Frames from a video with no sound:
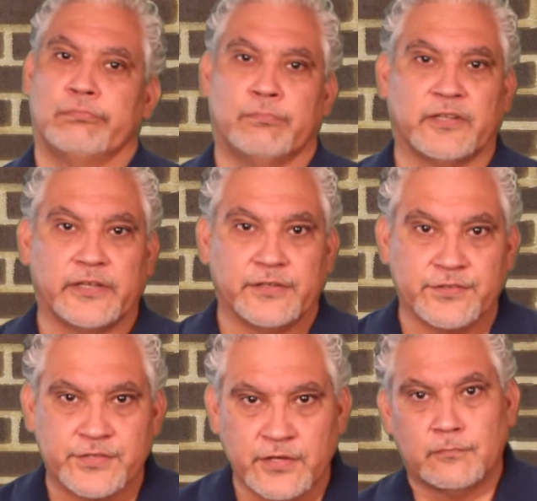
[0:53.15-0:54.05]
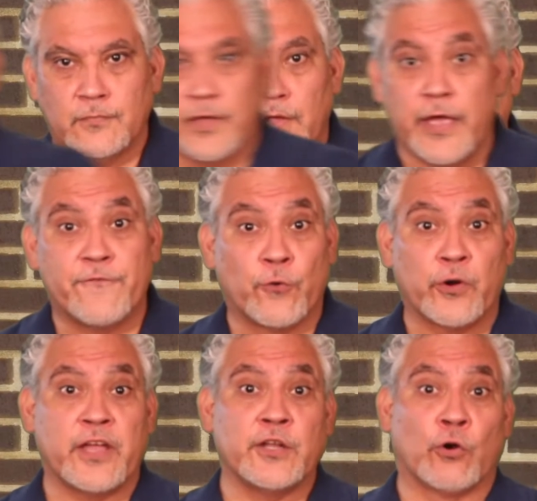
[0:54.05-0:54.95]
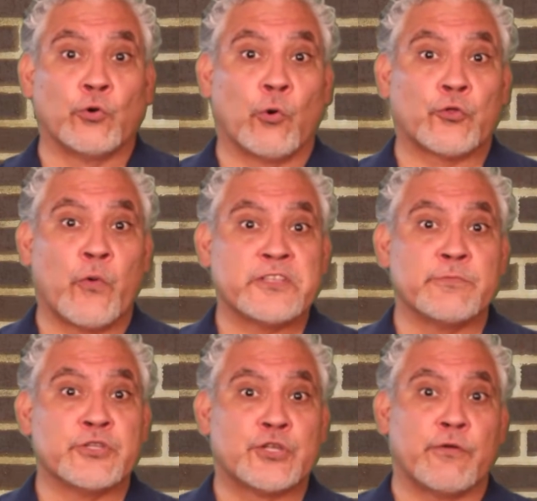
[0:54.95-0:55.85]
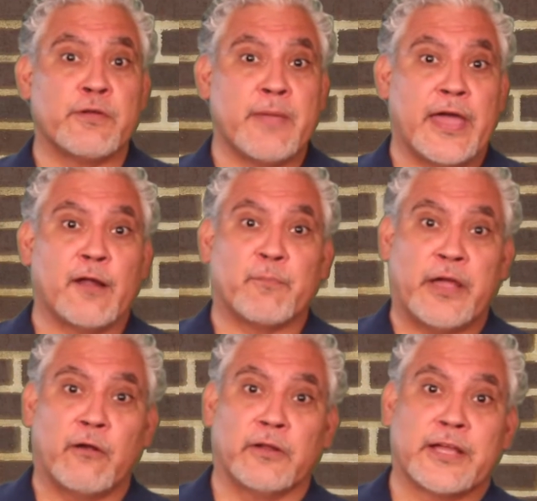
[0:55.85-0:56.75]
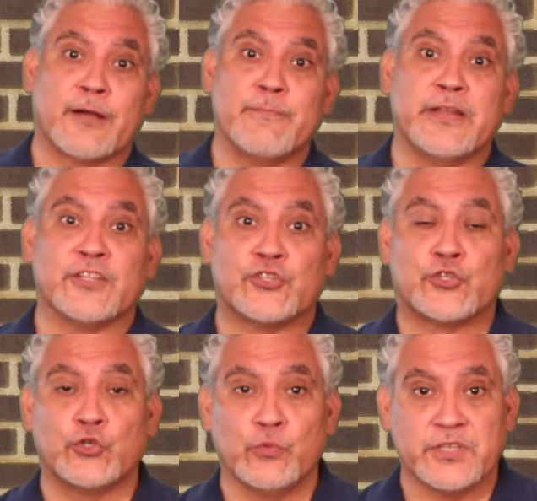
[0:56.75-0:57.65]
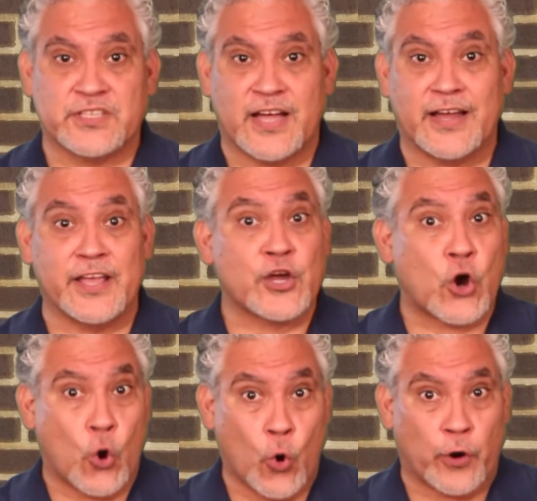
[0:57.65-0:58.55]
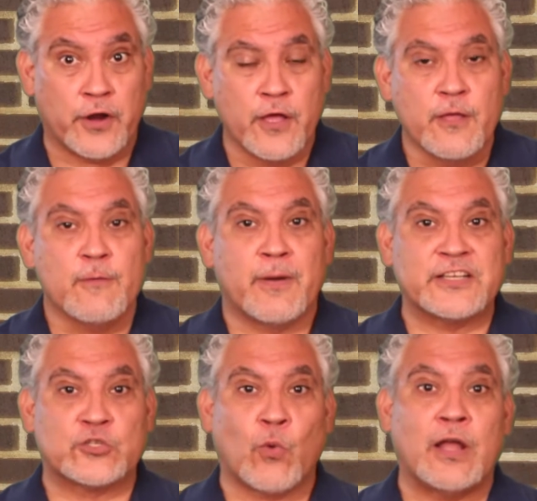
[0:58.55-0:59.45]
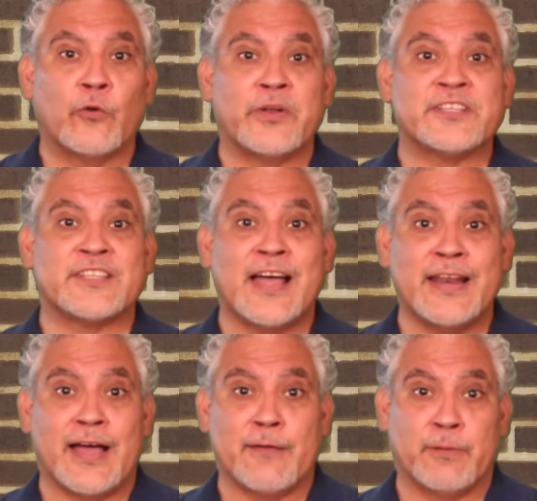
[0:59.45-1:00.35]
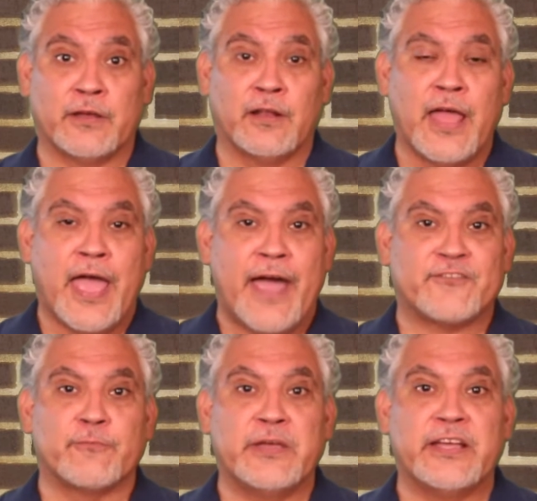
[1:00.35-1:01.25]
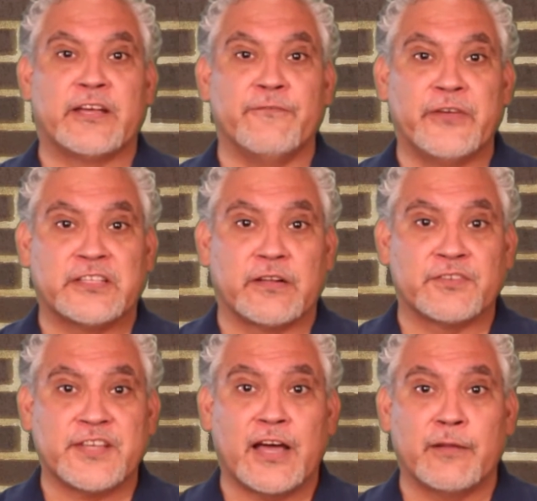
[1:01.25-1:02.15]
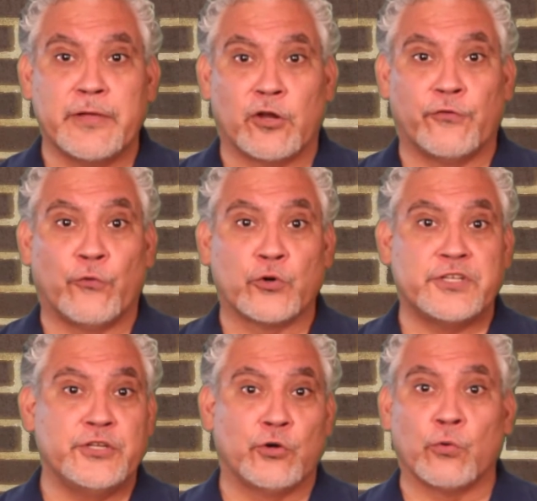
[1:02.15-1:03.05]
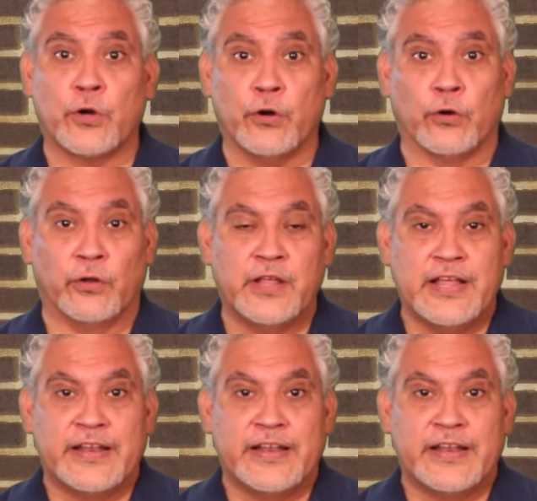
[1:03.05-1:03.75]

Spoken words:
Please. Hey, a 48-year-old Northwest Missouri man apparently committed suicide in court by swallowing a cyanide pill after being convicted of sodomy on a 14-year-old girl.